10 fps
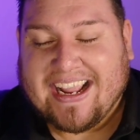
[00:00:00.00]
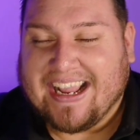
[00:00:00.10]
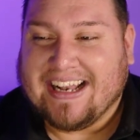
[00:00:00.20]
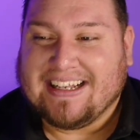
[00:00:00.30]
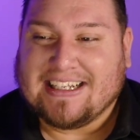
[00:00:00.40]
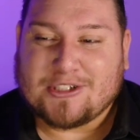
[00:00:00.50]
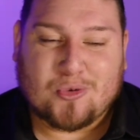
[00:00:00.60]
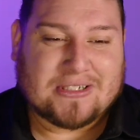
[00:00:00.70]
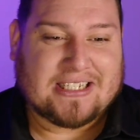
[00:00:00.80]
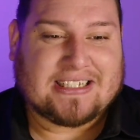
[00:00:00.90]
And this
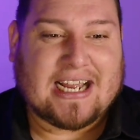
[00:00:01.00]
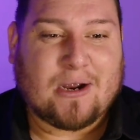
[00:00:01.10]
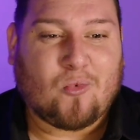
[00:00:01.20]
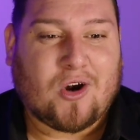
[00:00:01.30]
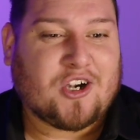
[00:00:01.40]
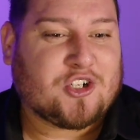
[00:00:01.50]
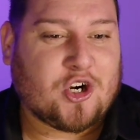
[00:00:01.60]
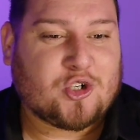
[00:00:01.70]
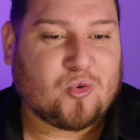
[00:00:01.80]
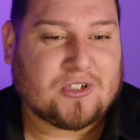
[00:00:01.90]
was a time where our
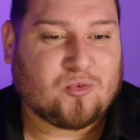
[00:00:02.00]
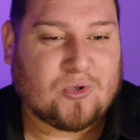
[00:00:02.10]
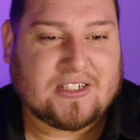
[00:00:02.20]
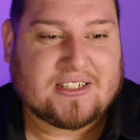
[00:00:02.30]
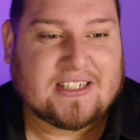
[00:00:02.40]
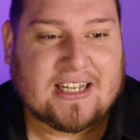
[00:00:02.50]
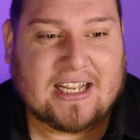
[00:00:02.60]
church was